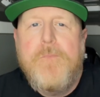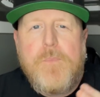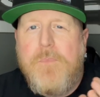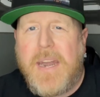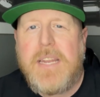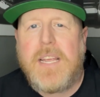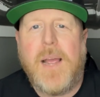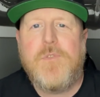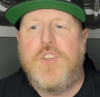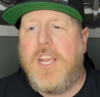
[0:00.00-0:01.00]
Many
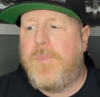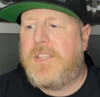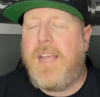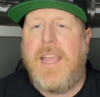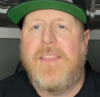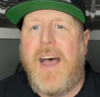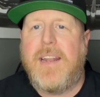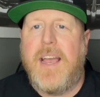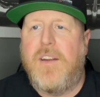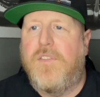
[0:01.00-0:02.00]
times GM has taken
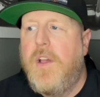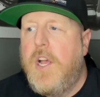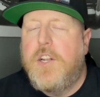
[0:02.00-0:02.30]
that kind of